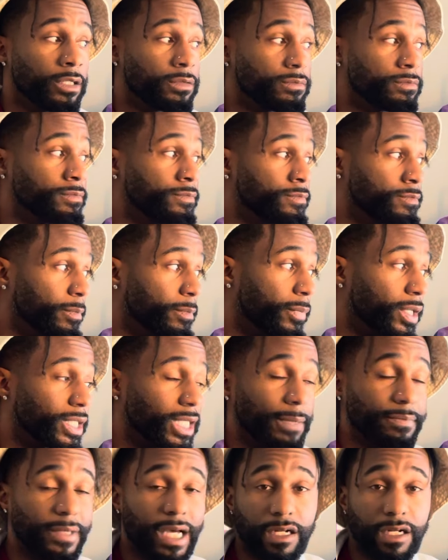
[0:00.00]
But
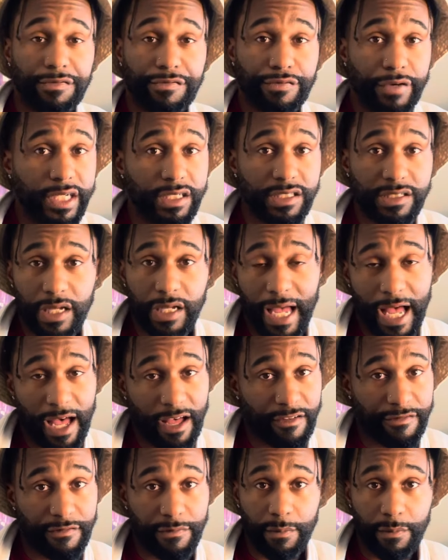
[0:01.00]
I'm not afraid to
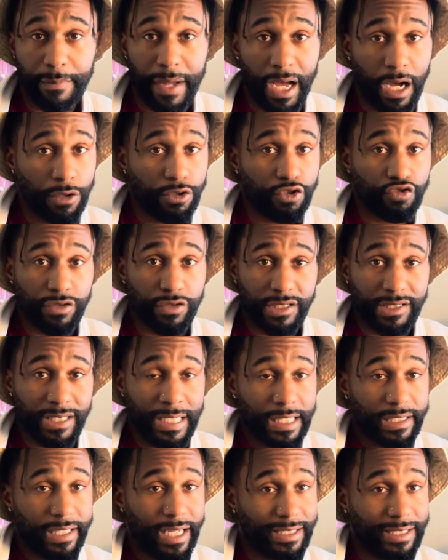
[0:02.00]
have boundaries. And I
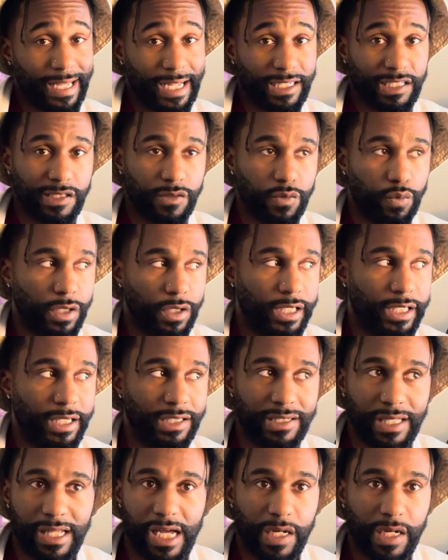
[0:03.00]
think that's what
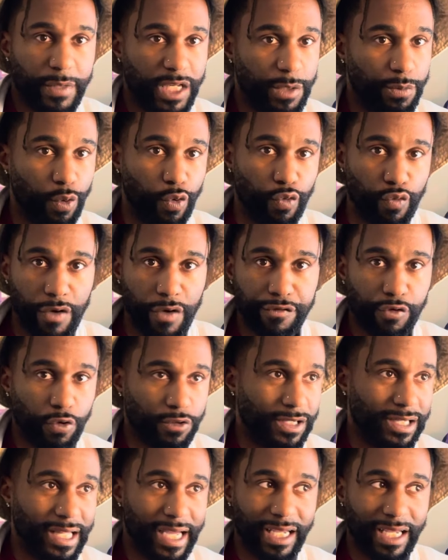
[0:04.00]
gets a lot of people ruffled.
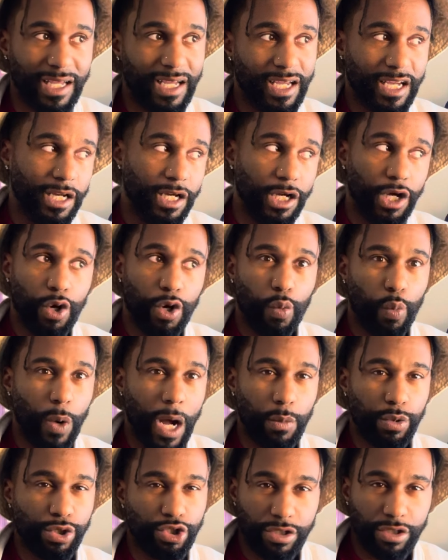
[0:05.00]
They're like, why
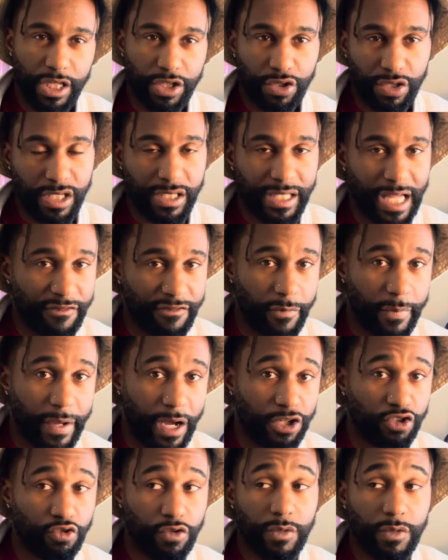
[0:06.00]
would you think you need to have a
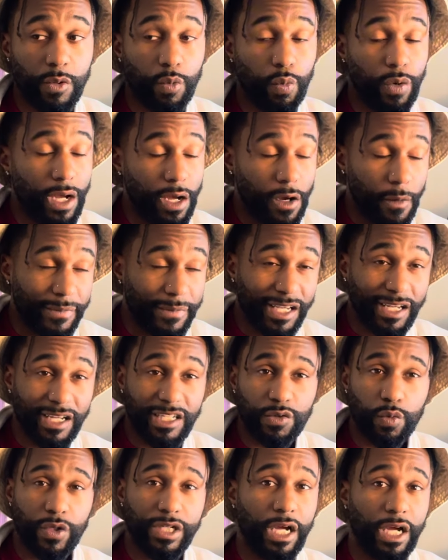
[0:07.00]
boundary with me? Well,
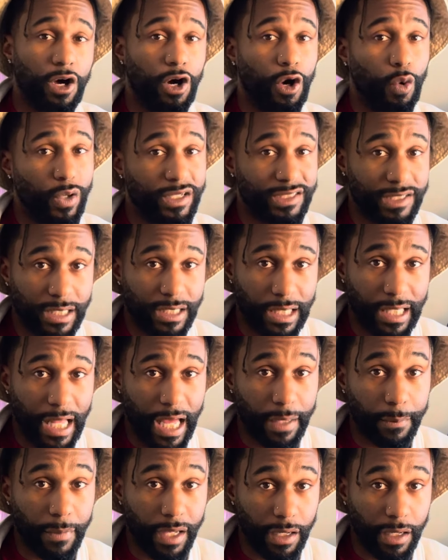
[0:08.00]
because we're not always in
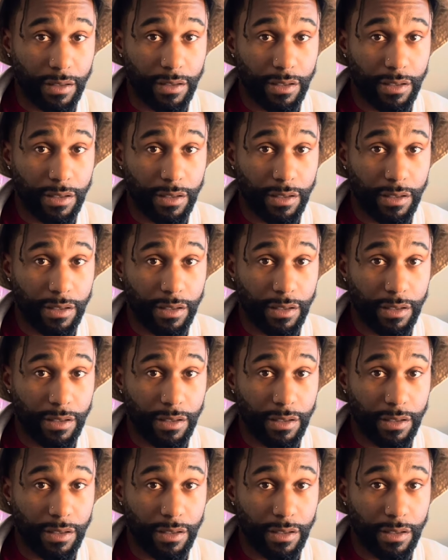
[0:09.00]
alignment.